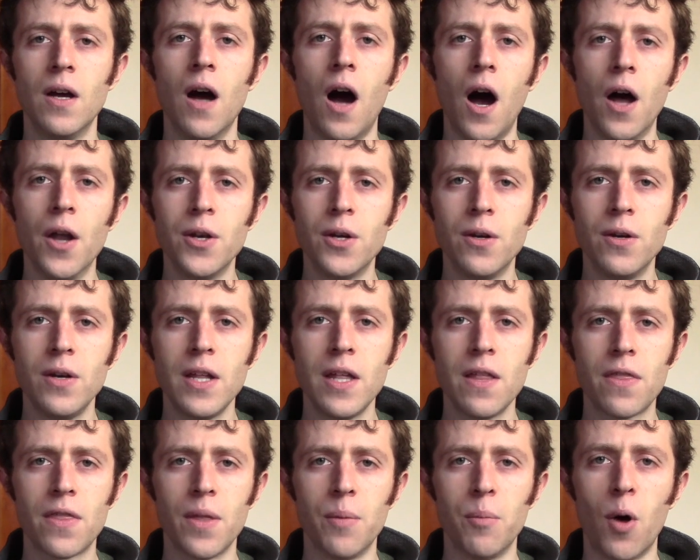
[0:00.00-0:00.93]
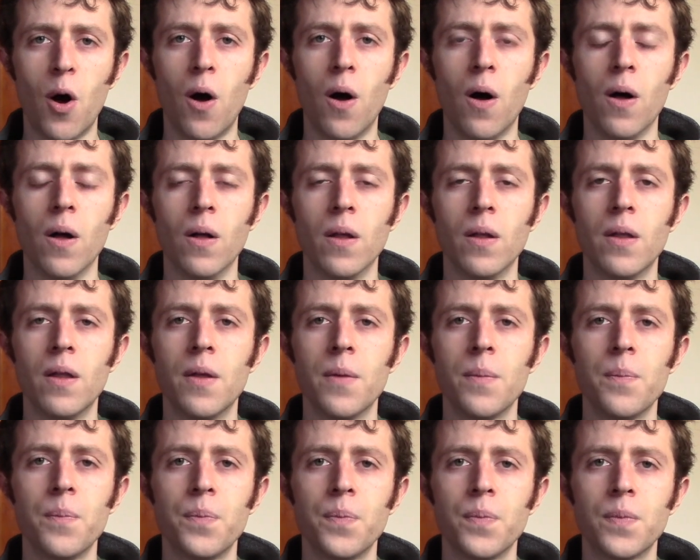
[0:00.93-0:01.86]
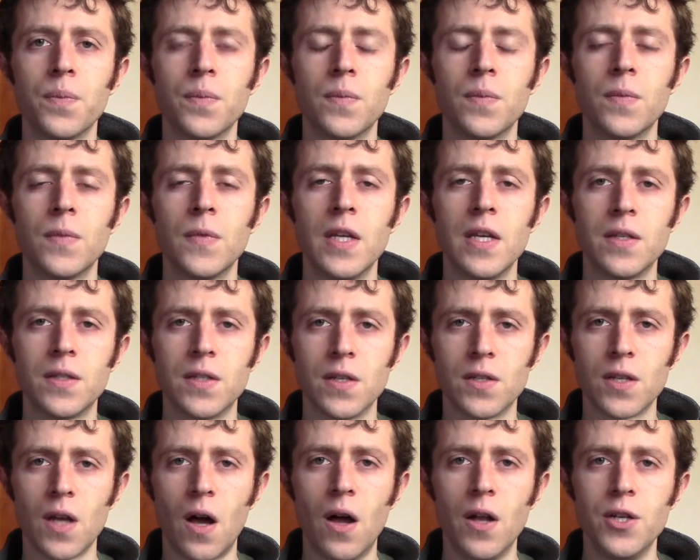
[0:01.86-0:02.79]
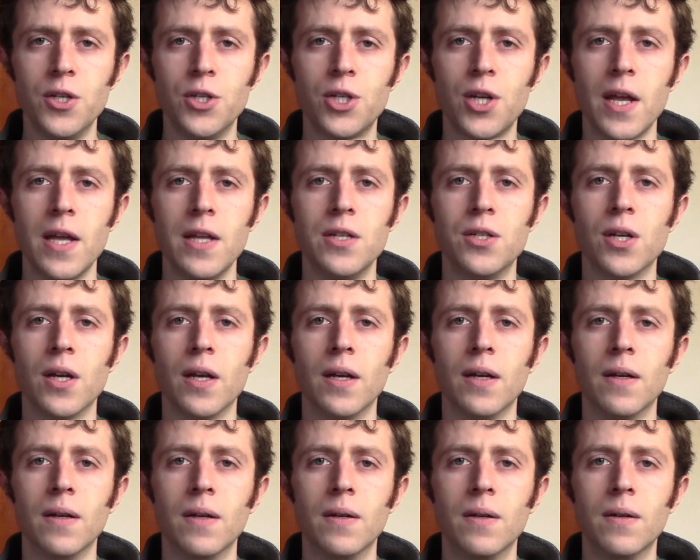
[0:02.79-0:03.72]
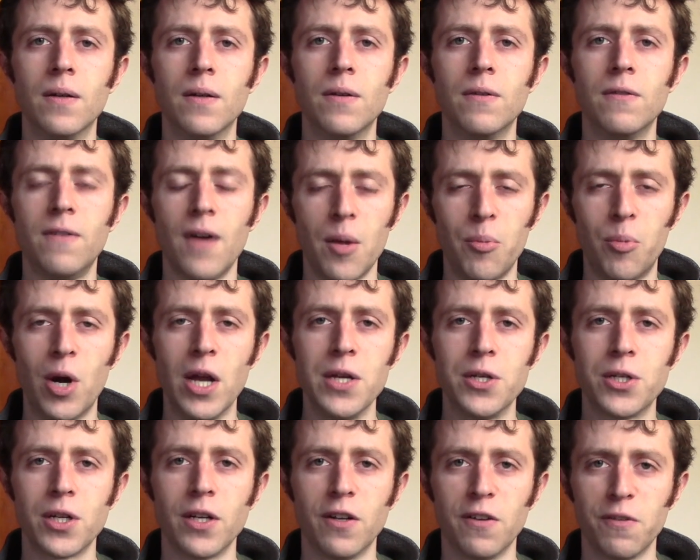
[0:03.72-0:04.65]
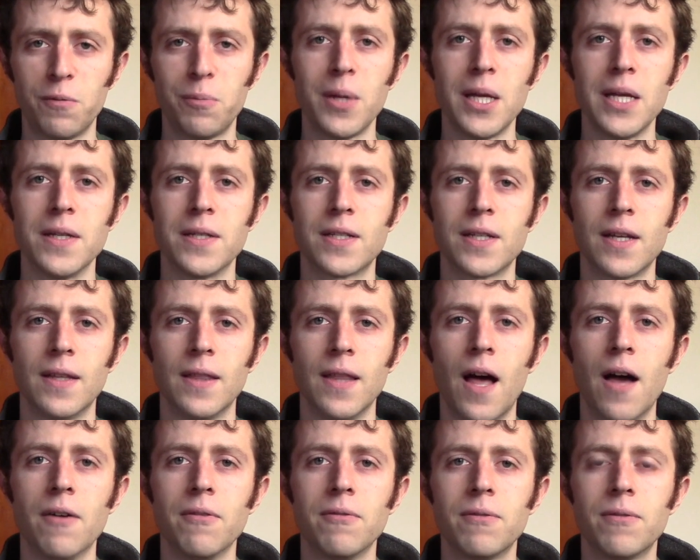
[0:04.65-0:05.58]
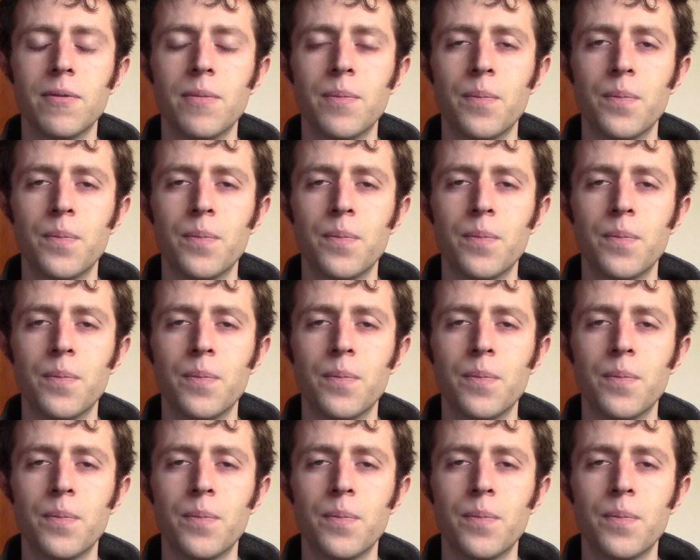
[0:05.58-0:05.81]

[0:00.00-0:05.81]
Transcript: underneath them all is this unchanging vibration of peace and love.